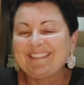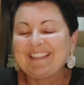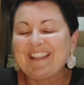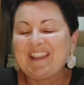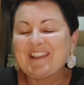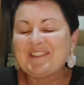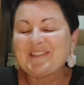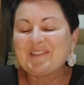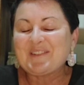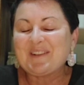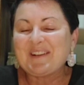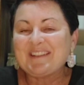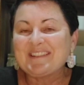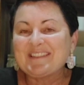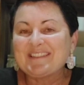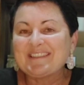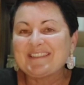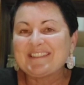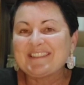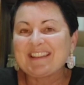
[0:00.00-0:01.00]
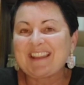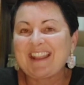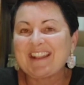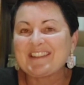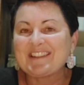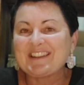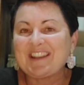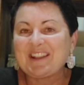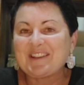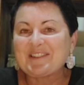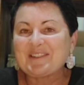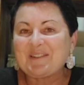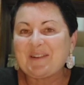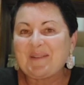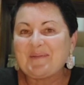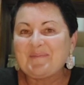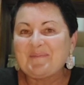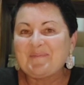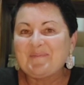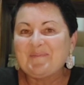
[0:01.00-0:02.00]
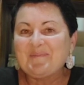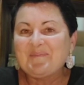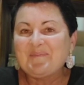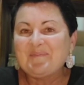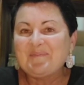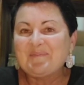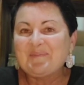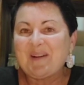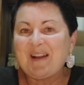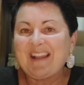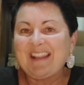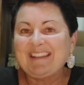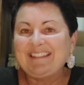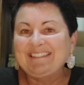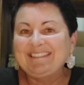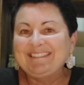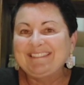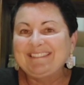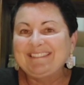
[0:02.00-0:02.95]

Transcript: Thanks, guys. Catch you next time. Bye.